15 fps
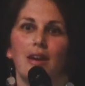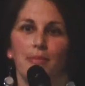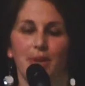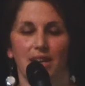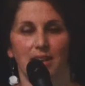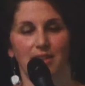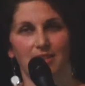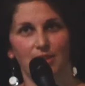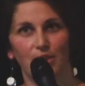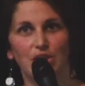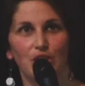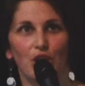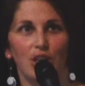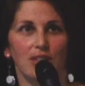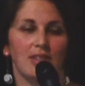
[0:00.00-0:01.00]
because they're
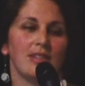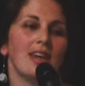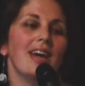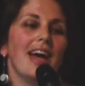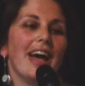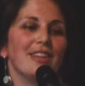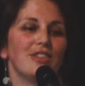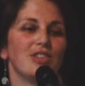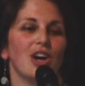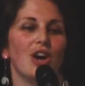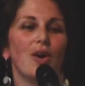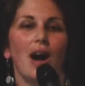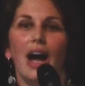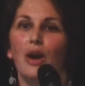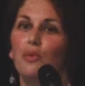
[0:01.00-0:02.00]
adults. And
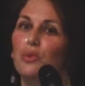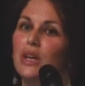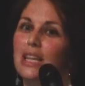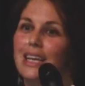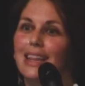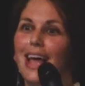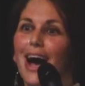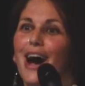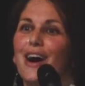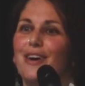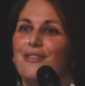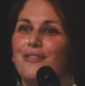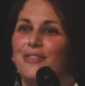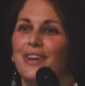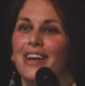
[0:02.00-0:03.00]
so I really
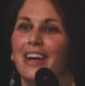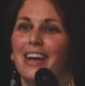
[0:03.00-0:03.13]
love